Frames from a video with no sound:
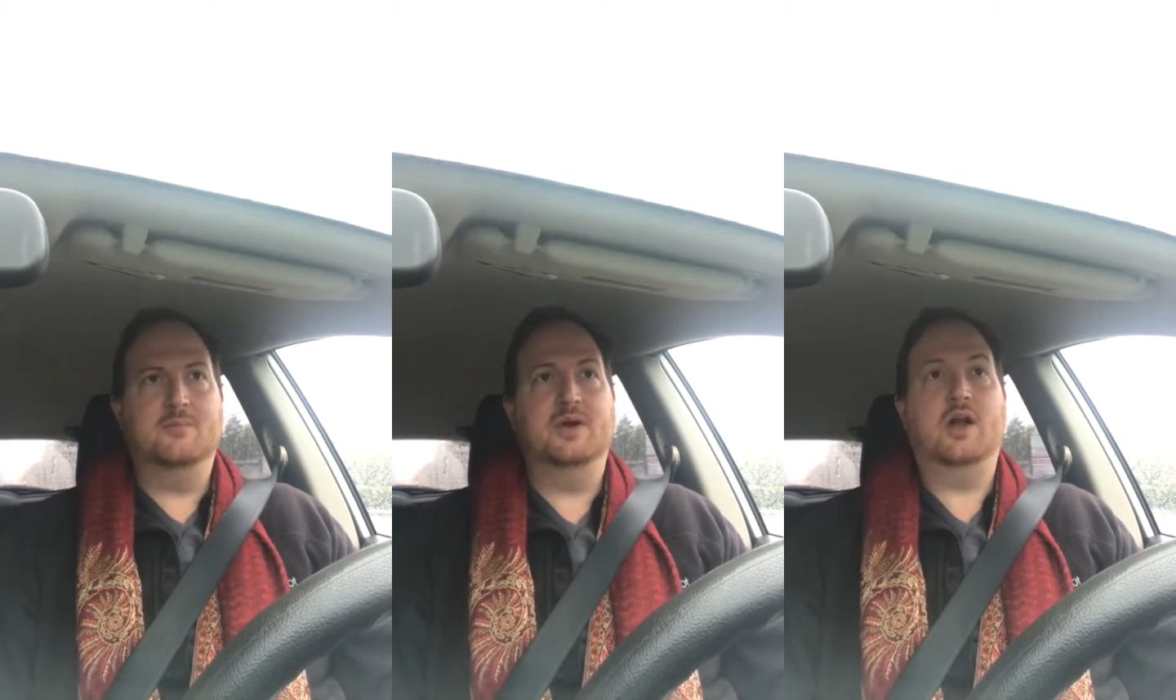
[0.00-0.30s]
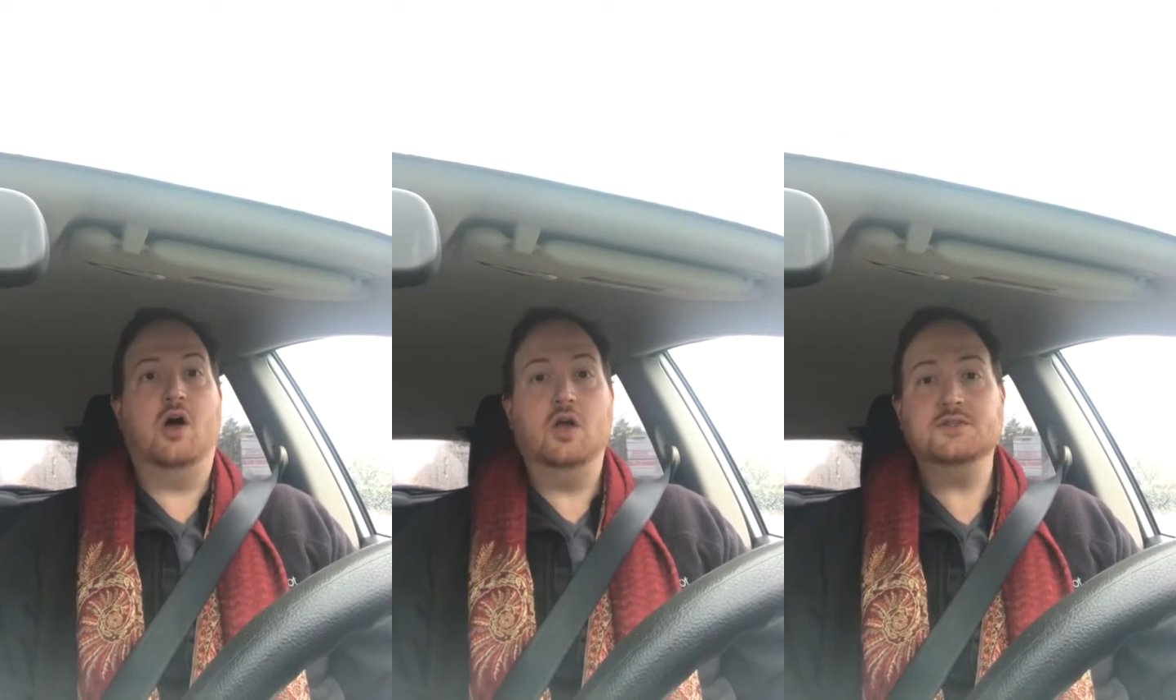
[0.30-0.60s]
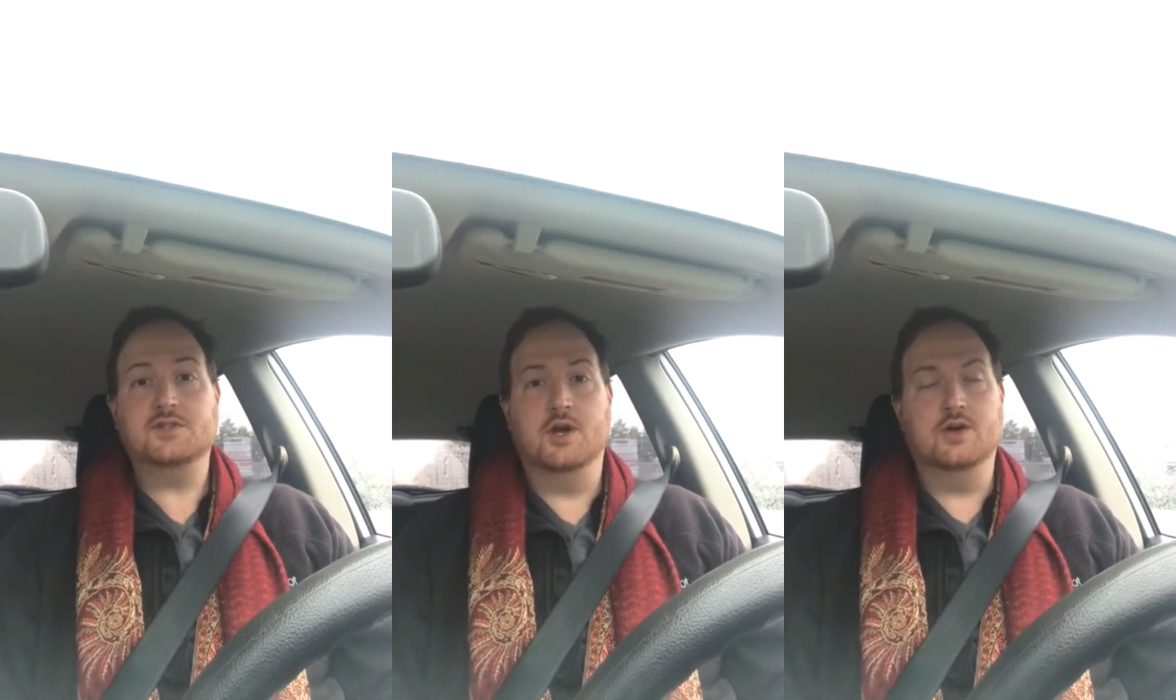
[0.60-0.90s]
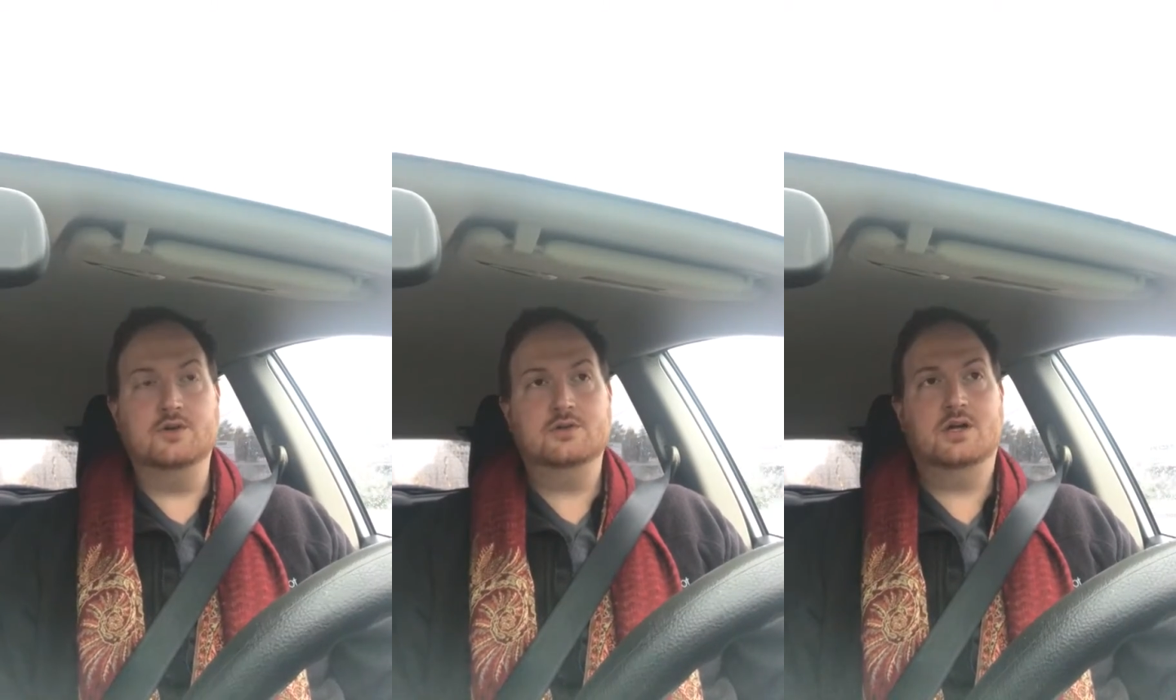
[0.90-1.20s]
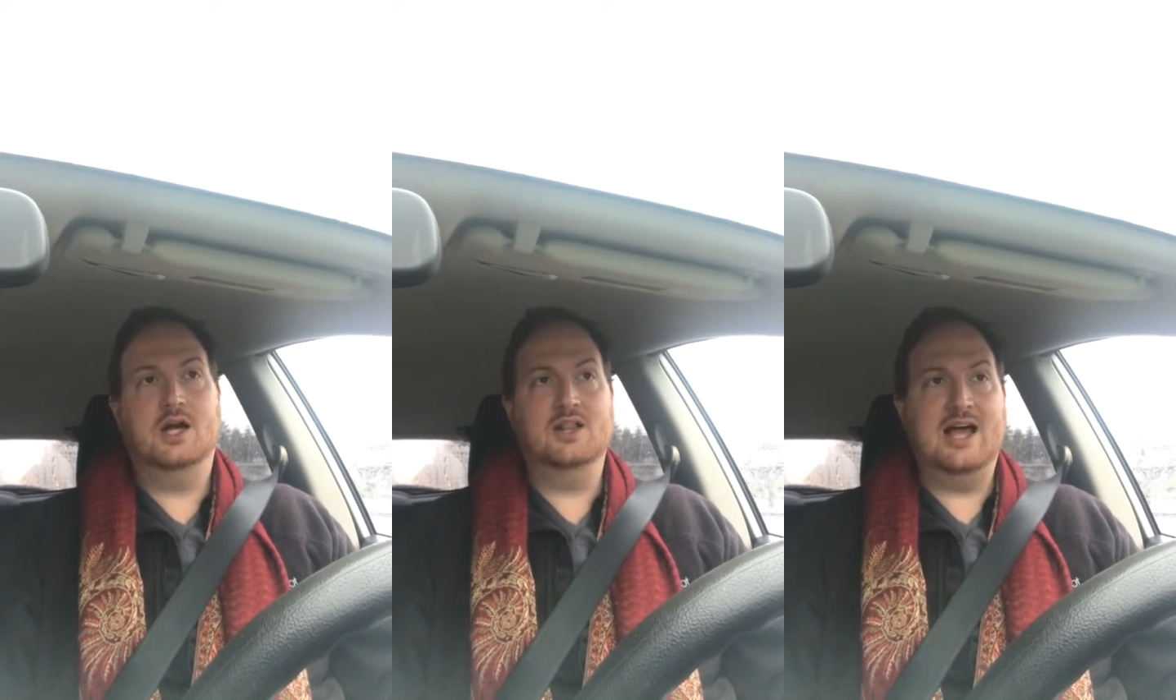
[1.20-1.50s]
but also
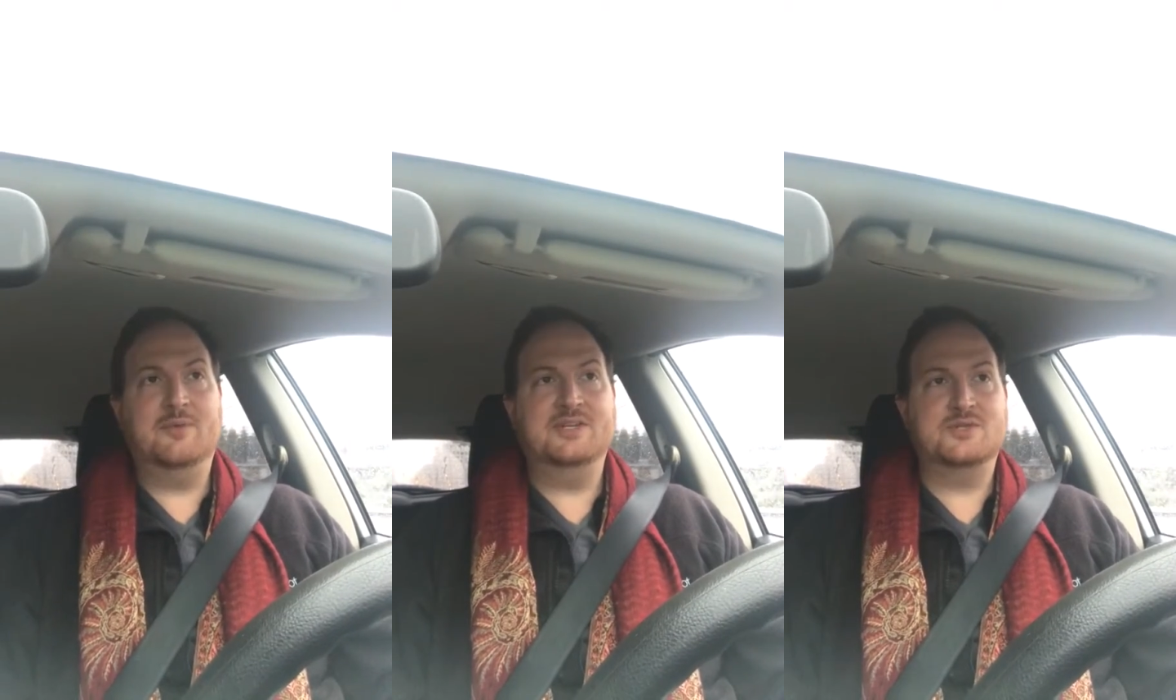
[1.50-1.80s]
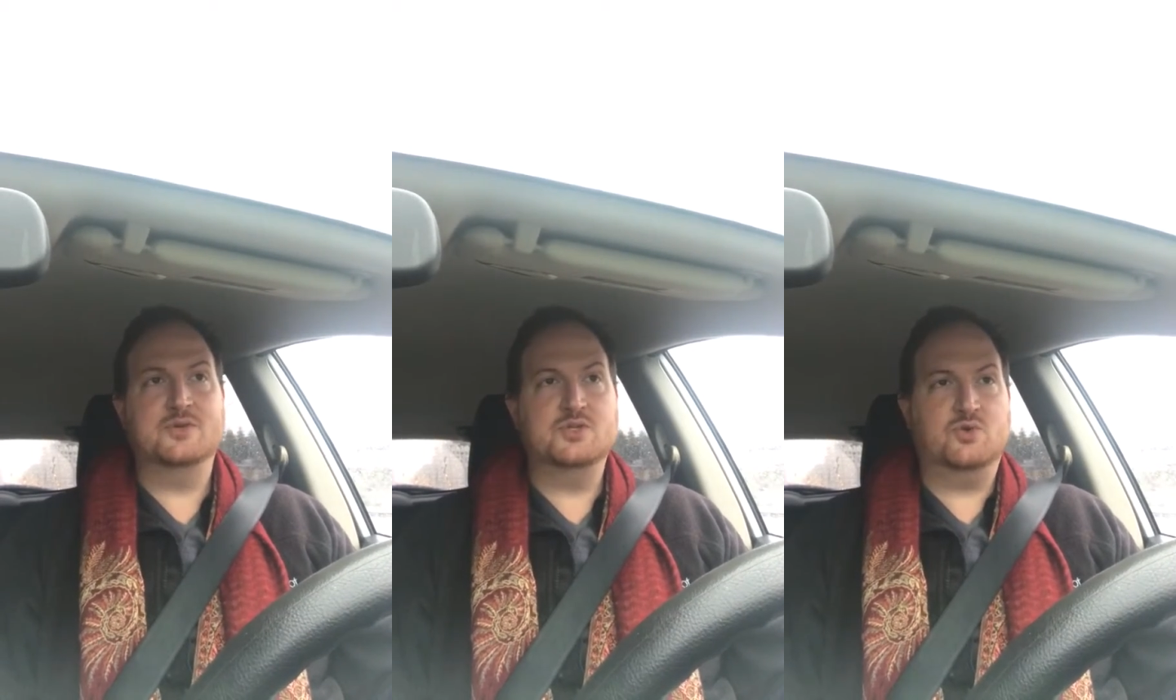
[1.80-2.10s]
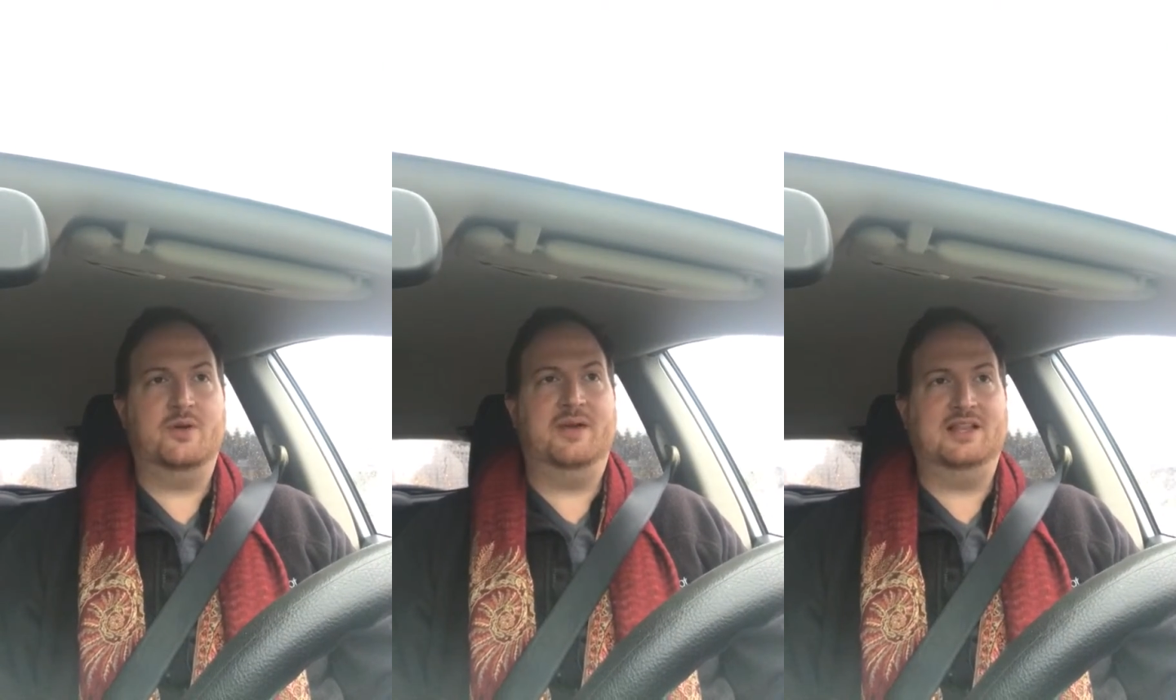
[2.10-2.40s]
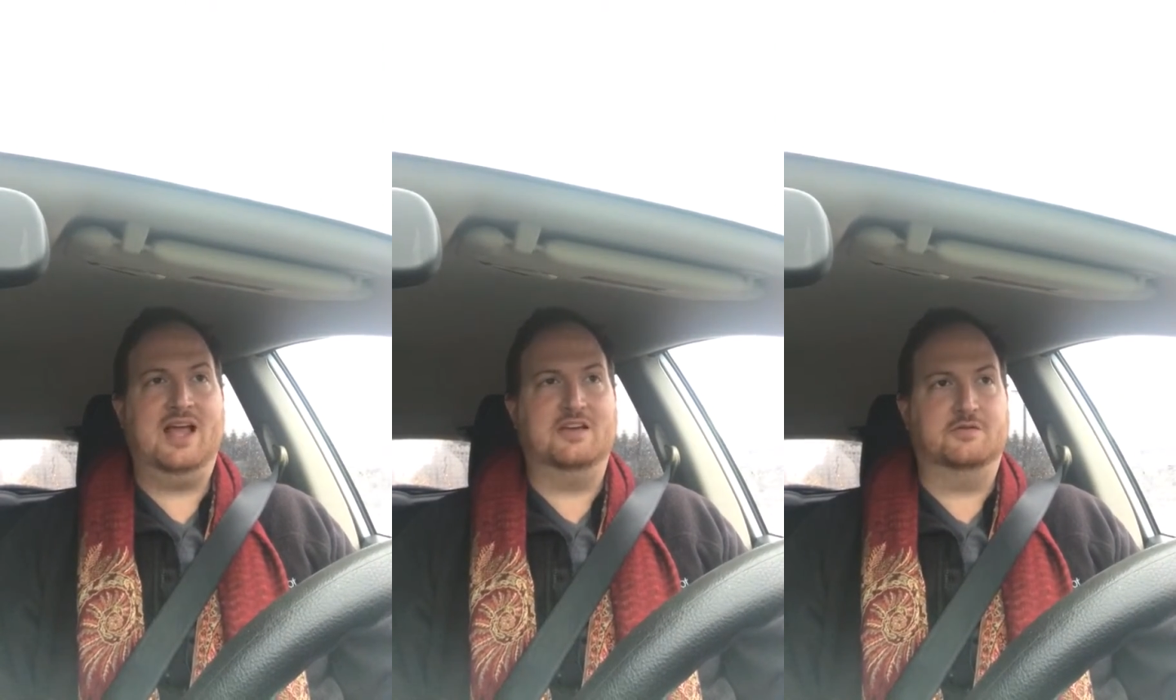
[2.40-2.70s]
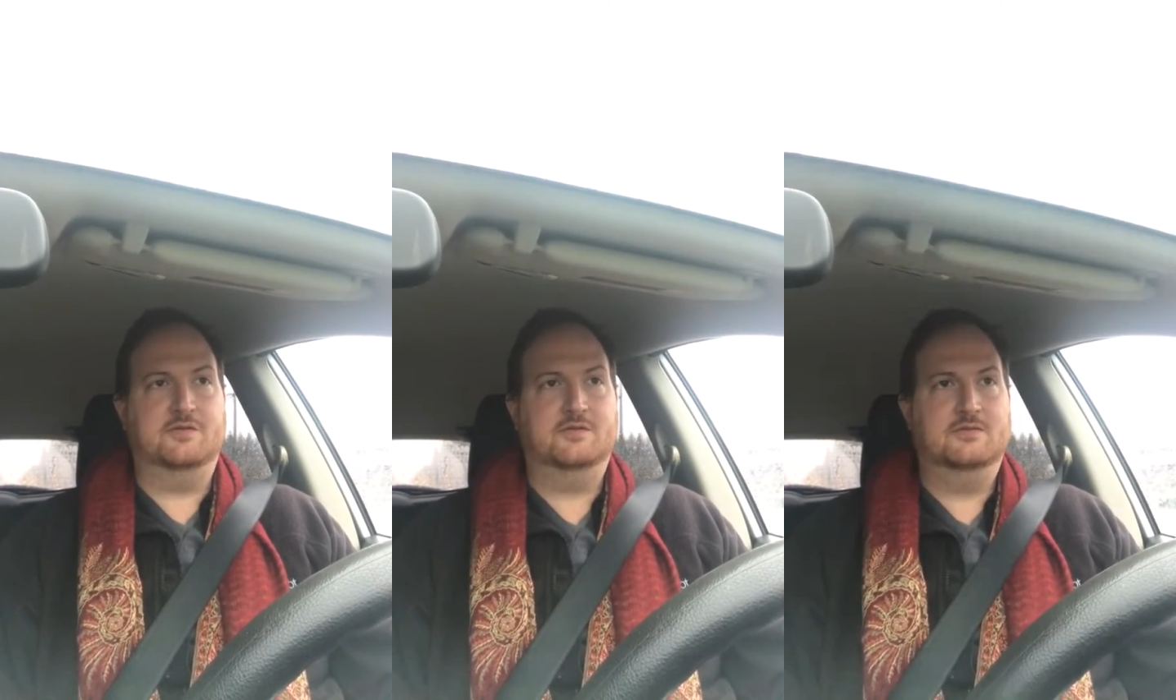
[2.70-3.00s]
allow me to enjoy my life,
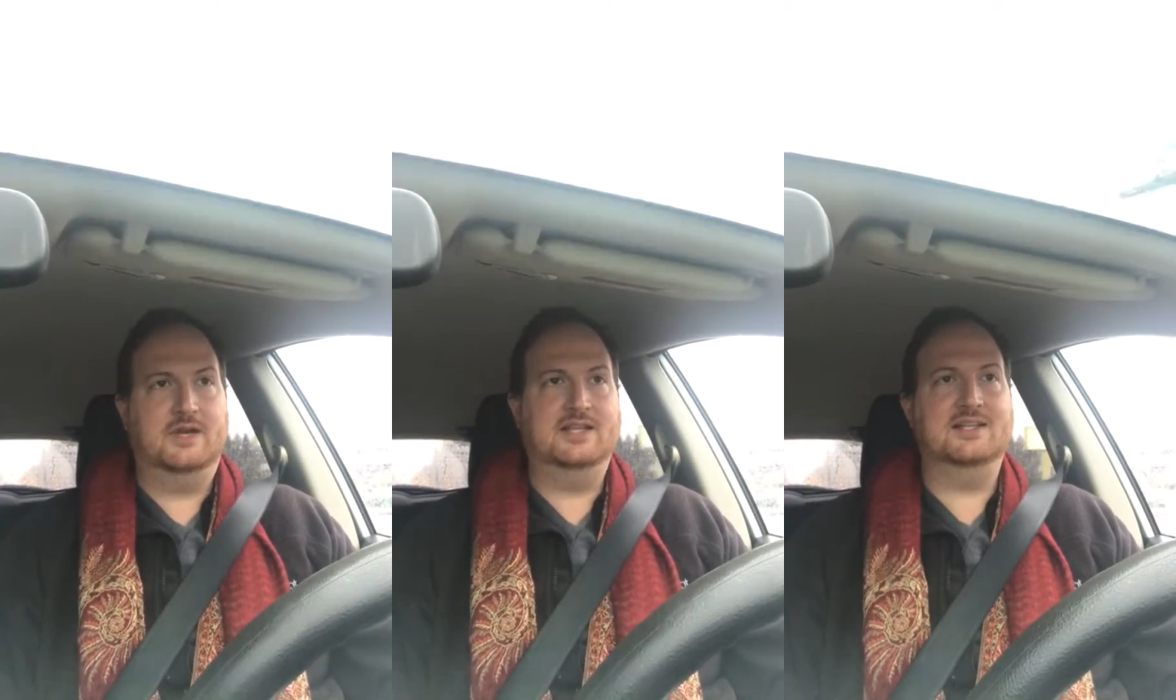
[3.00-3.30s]
right?